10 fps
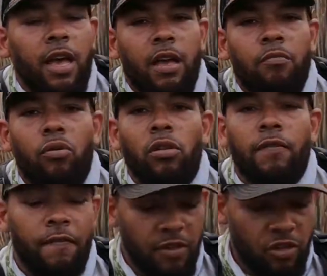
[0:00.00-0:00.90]
and pull a
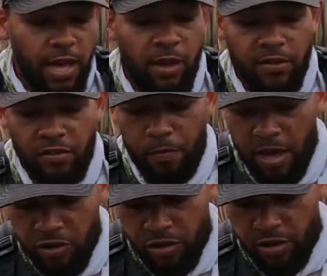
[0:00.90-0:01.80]
fish out,
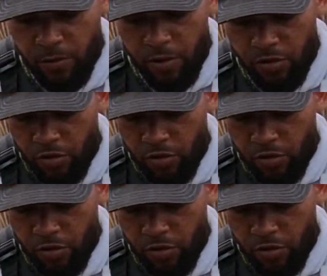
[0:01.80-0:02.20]
especially when you're